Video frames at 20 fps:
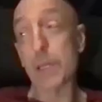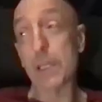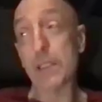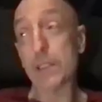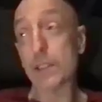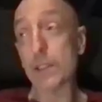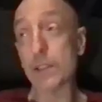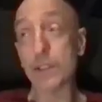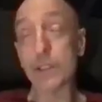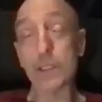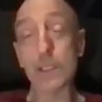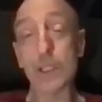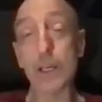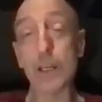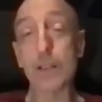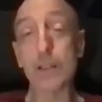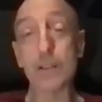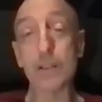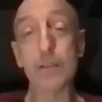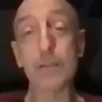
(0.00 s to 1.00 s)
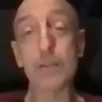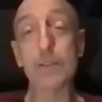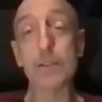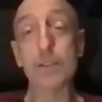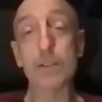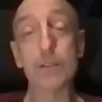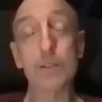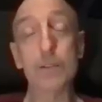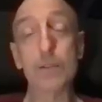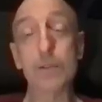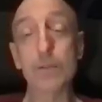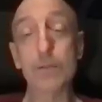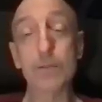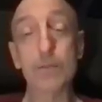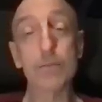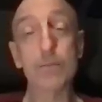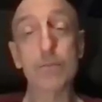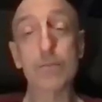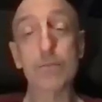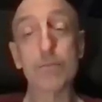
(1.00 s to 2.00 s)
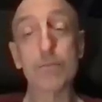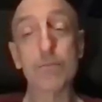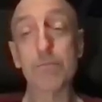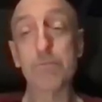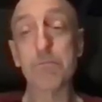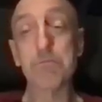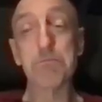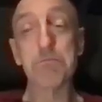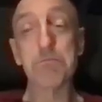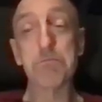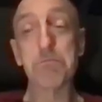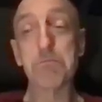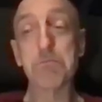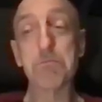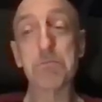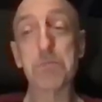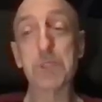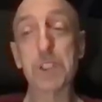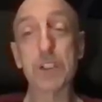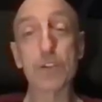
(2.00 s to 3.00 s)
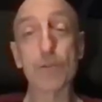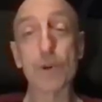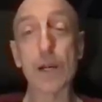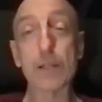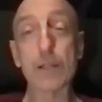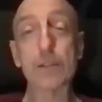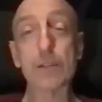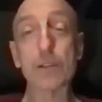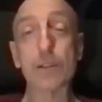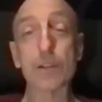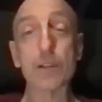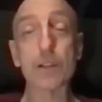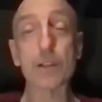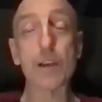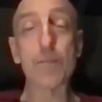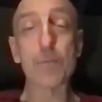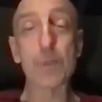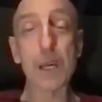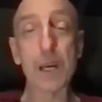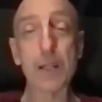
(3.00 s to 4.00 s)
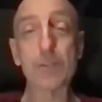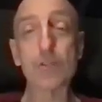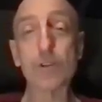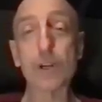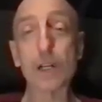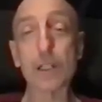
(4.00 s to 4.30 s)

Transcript: basically said to the director, the FBI